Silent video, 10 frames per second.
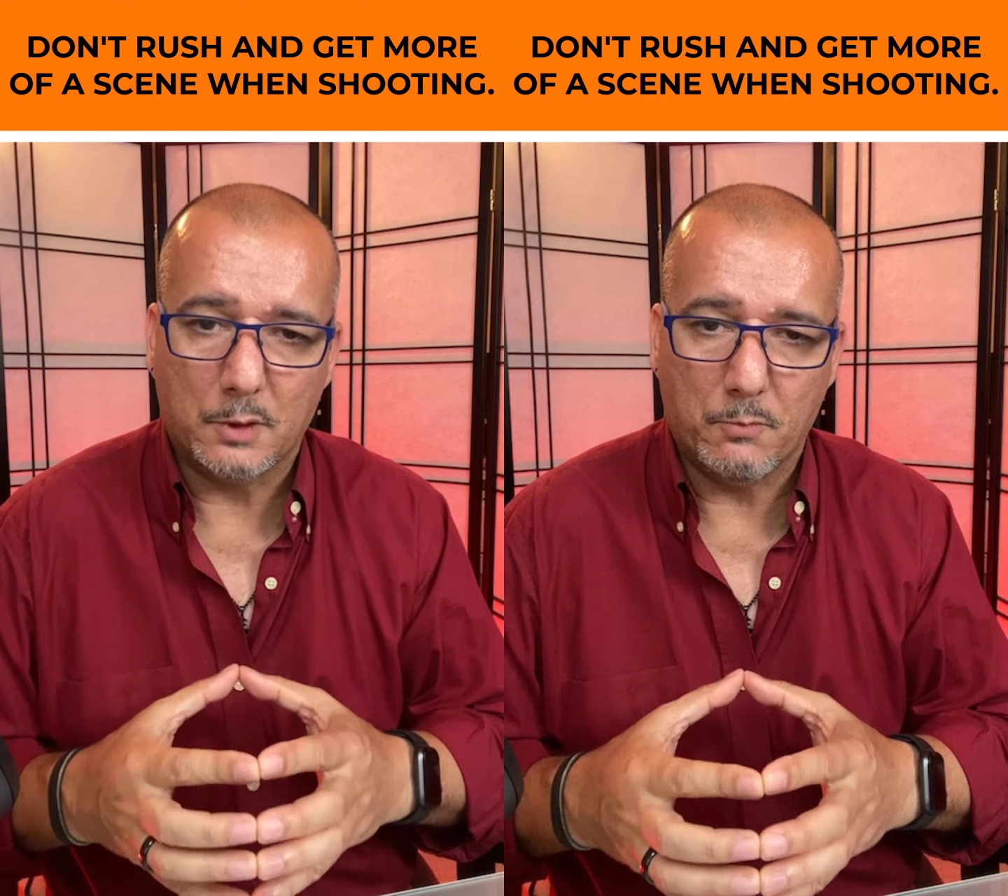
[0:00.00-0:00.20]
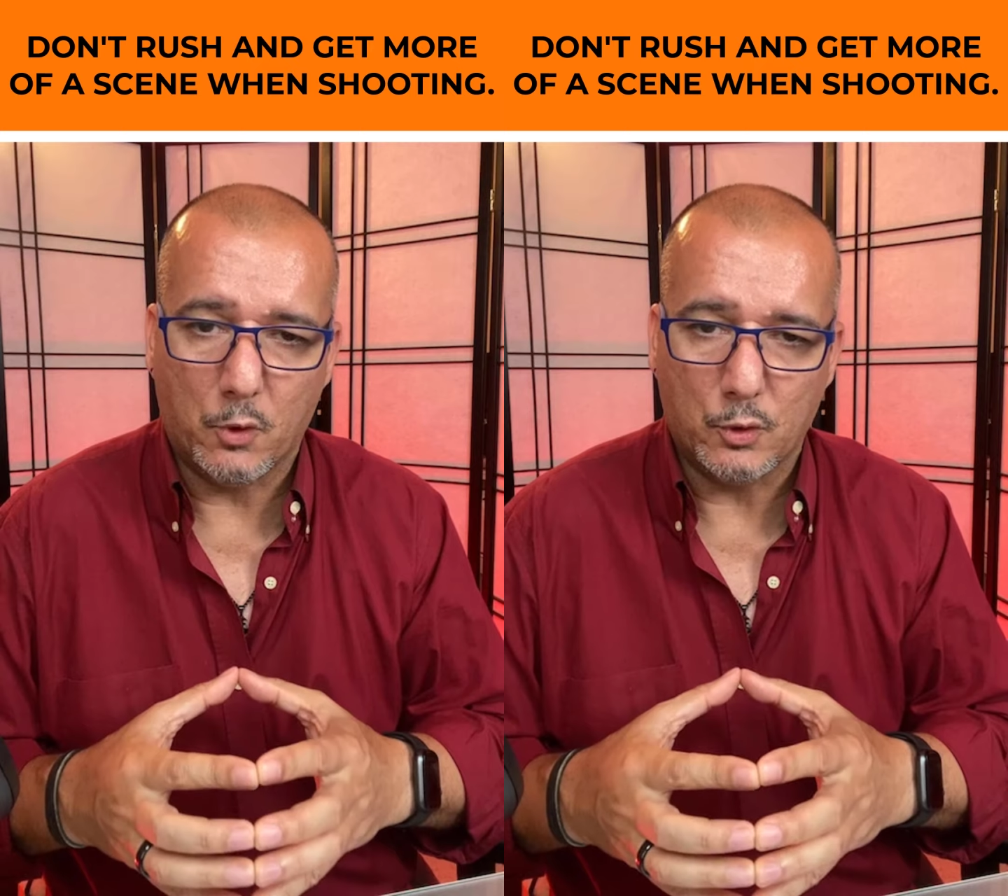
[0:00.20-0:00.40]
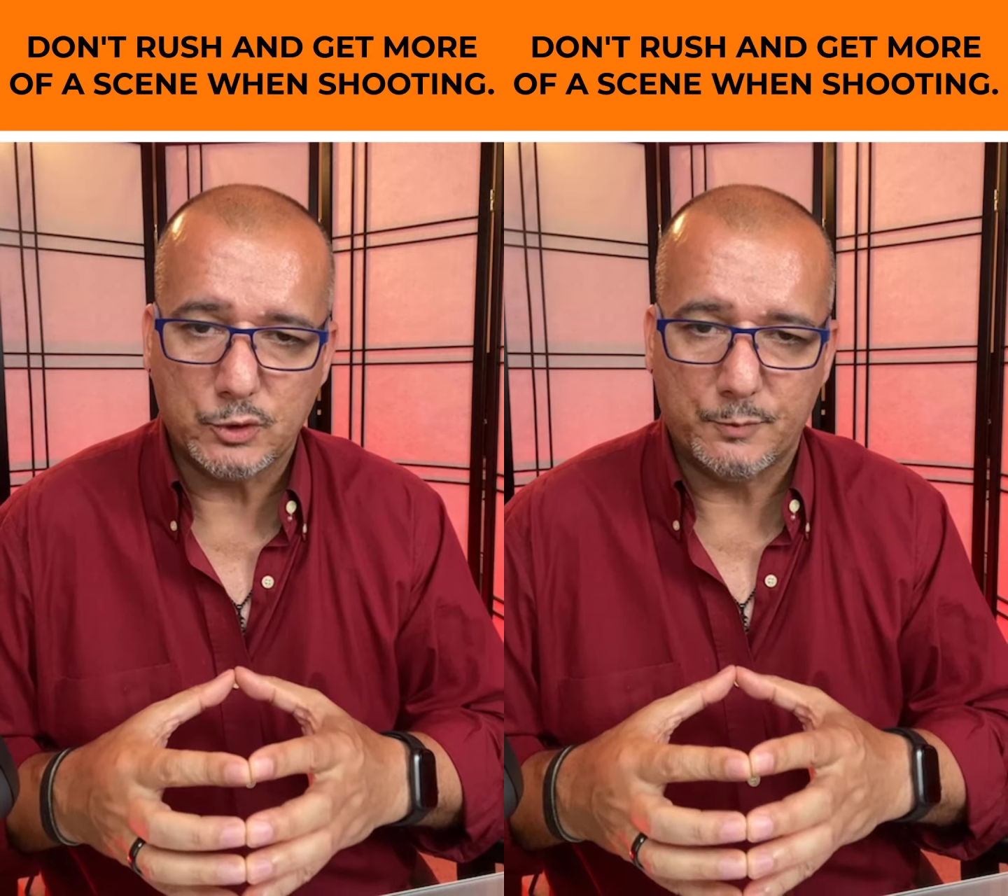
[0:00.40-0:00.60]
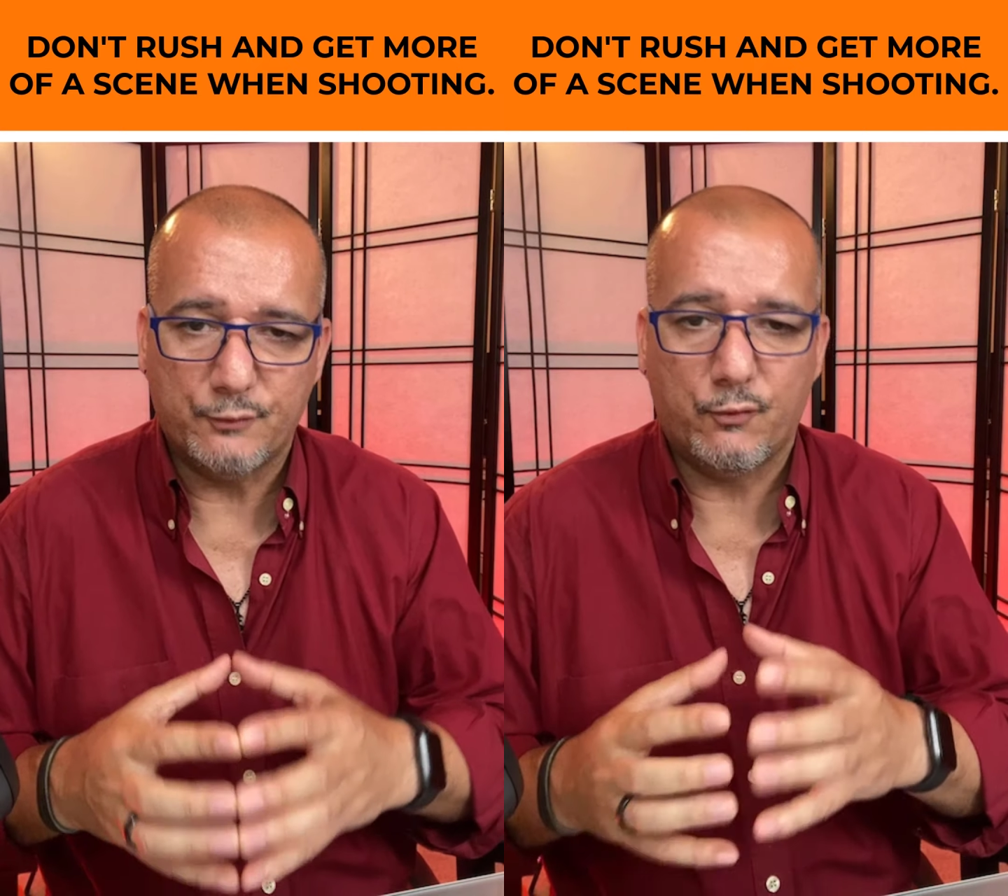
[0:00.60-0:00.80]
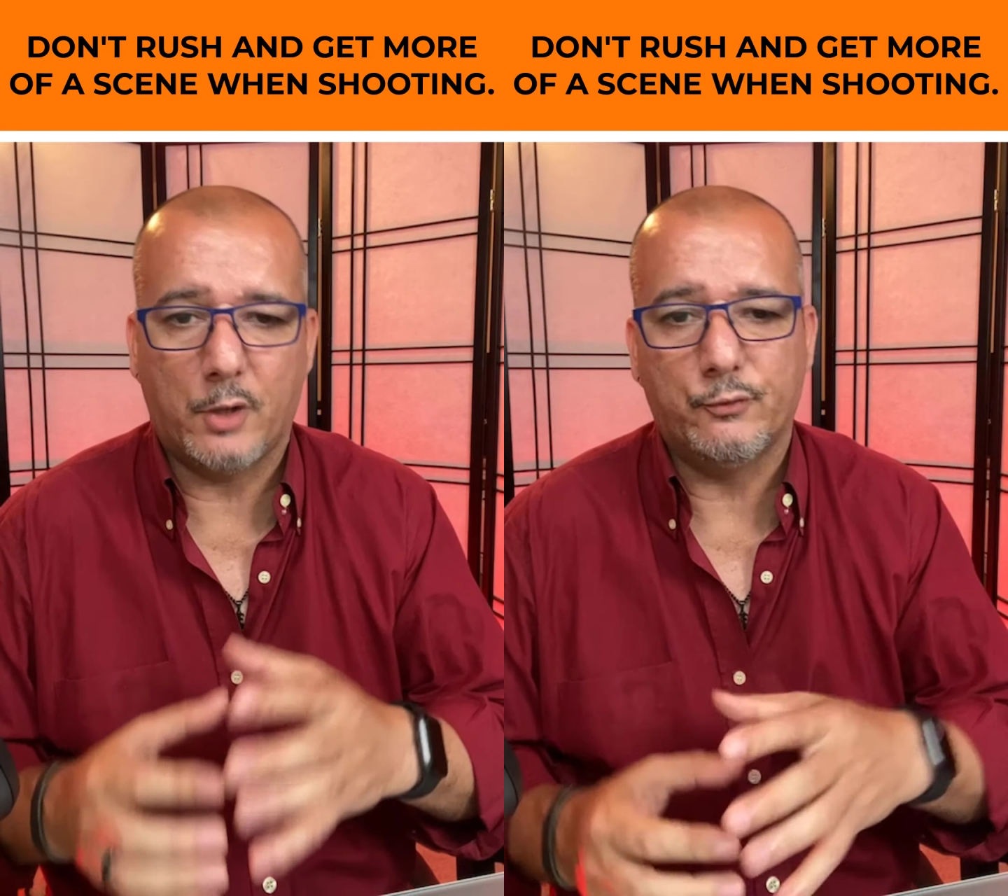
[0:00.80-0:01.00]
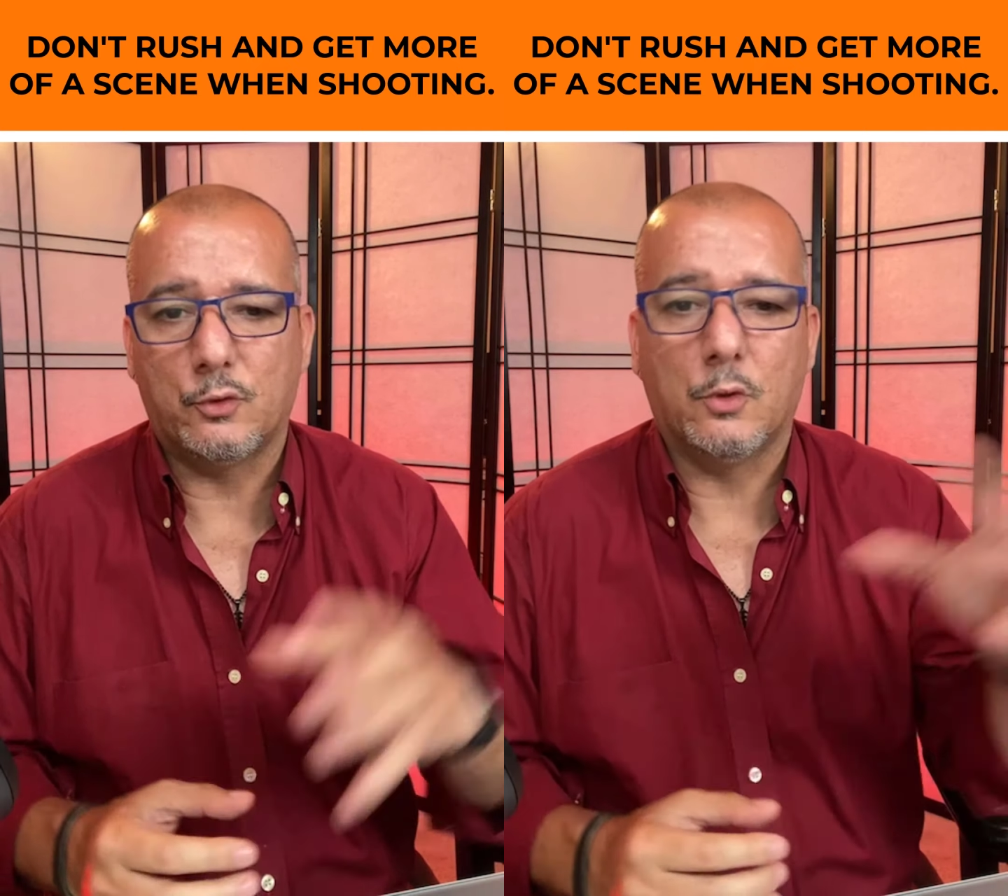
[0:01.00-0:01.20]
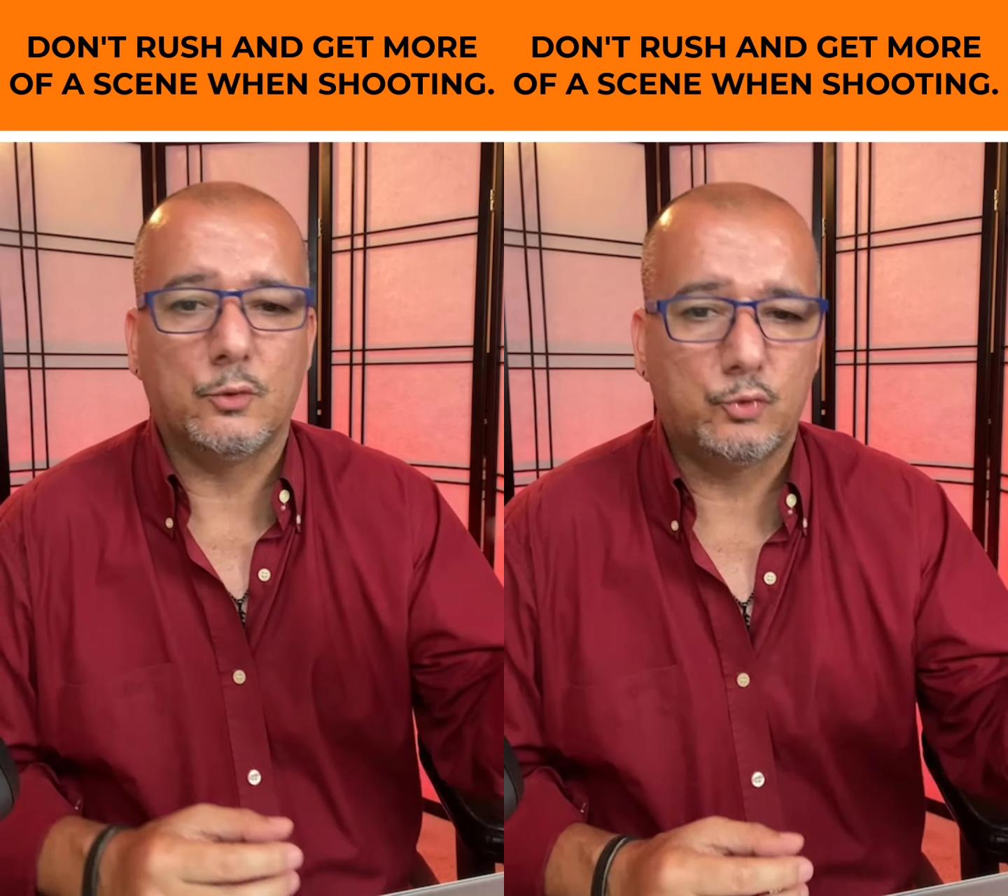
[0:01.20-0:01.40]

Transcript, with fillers: most before you go